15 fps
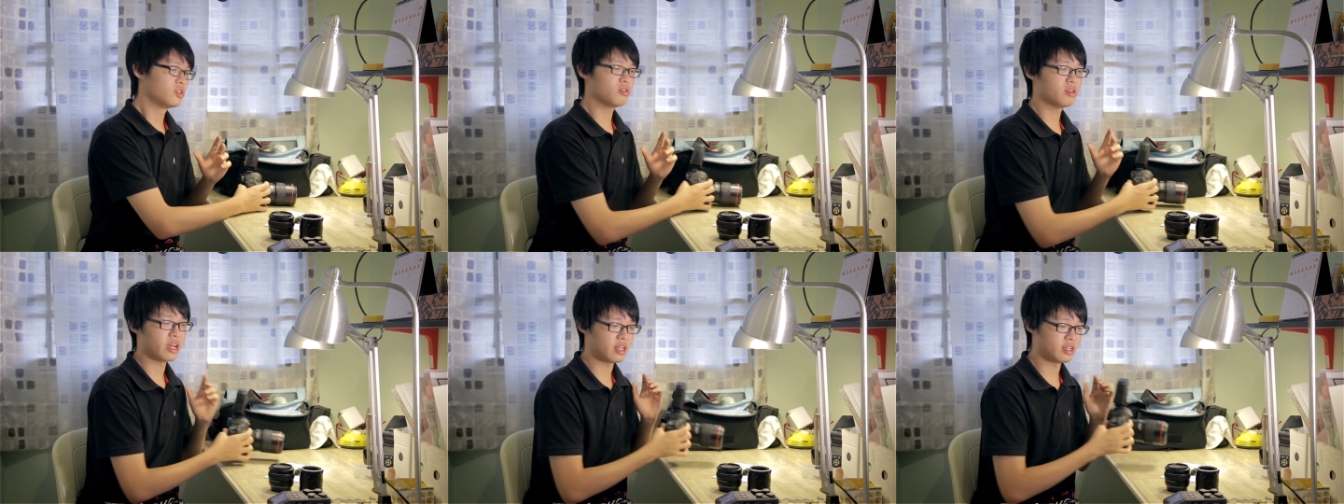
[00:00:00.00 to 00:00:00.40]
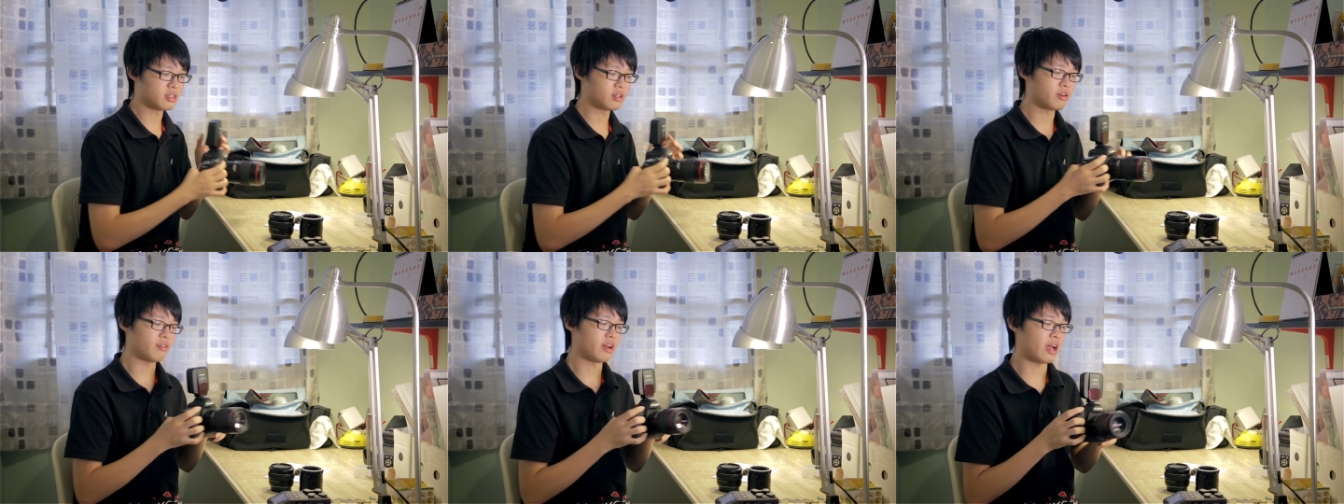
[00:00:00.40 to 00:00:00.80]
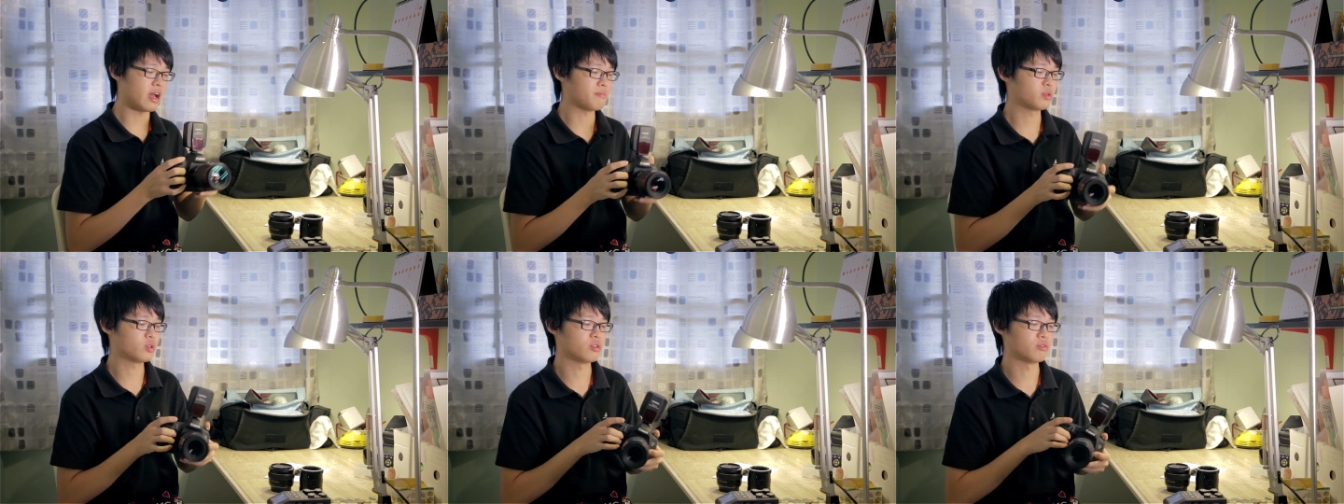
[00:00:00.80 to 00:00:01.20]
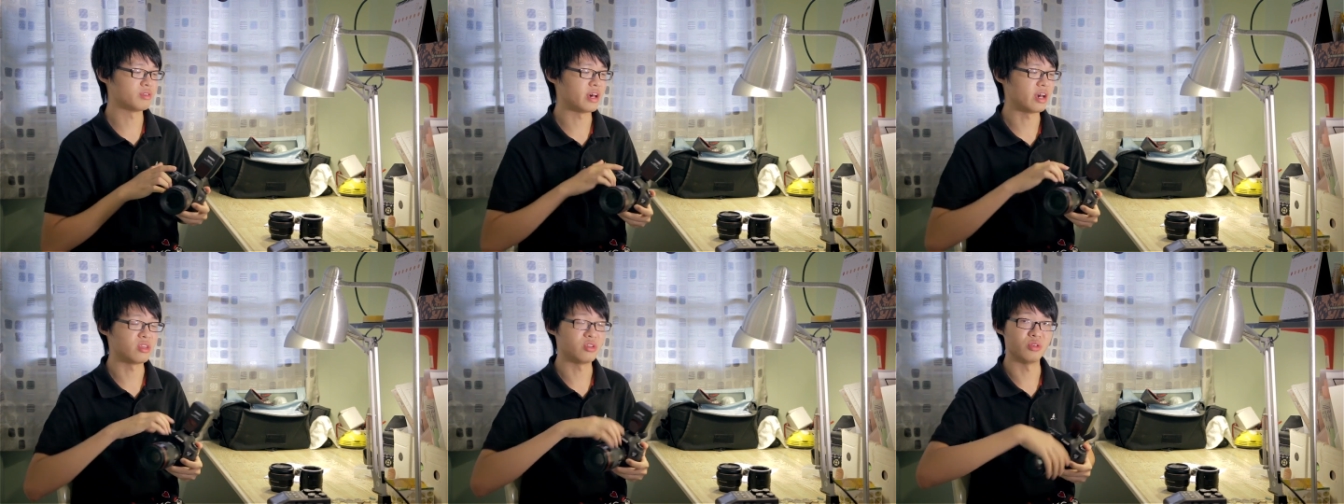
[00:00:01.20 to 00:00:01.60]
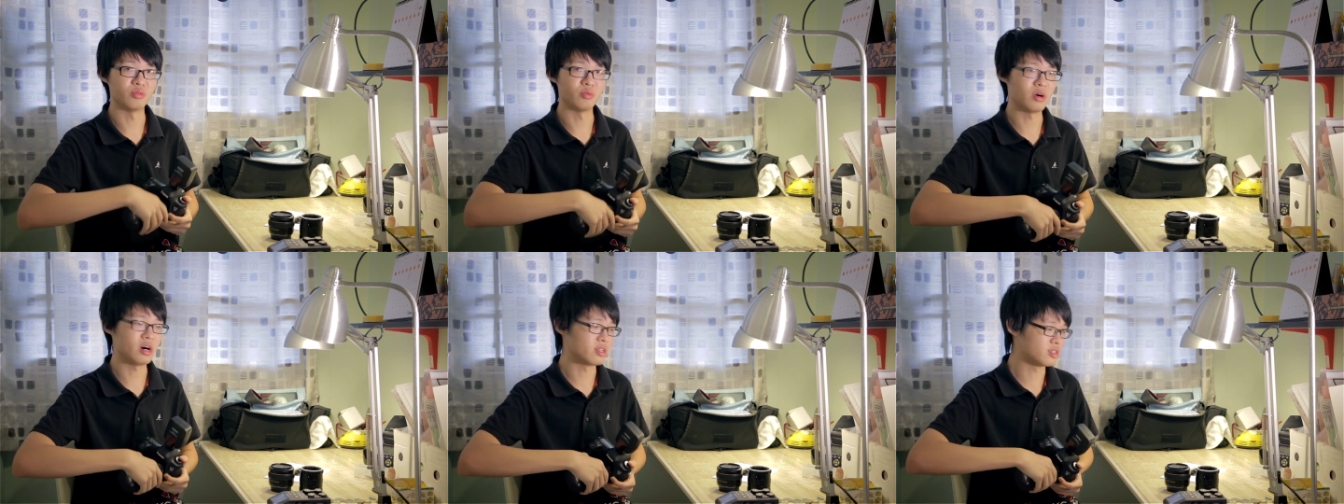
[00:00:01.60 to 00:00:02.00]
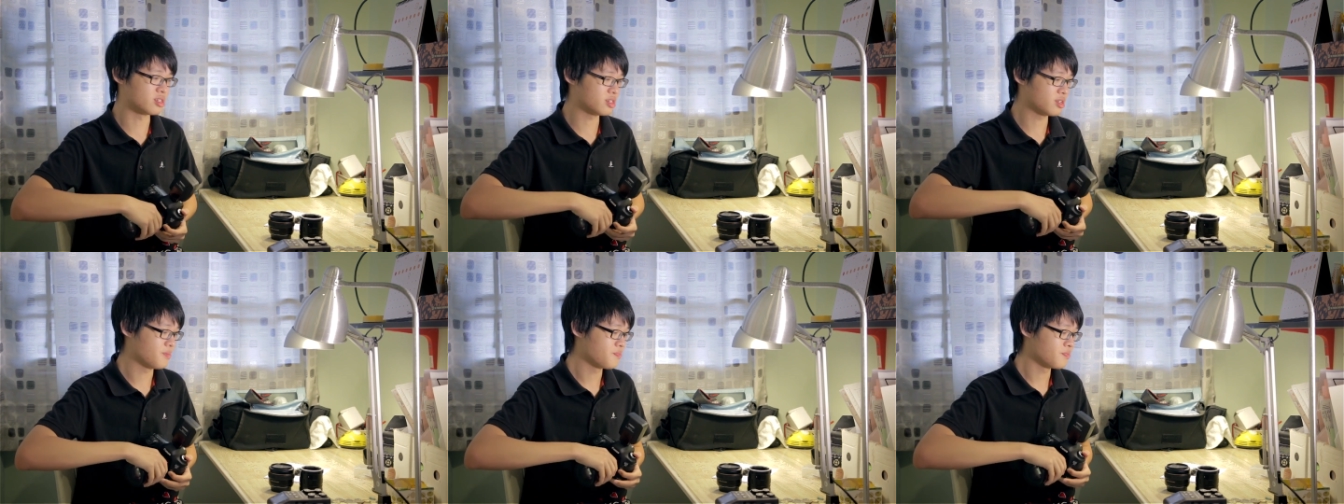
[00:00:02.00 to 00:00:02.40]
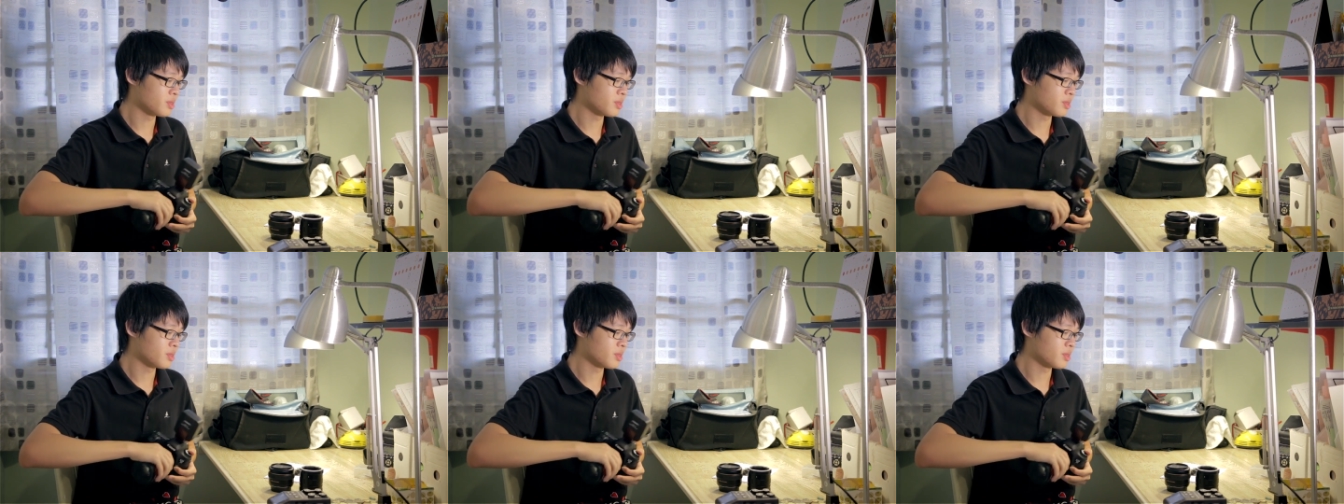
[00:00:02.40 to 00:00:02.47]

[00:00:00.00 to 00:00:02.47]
to getting the correct aperture that you want.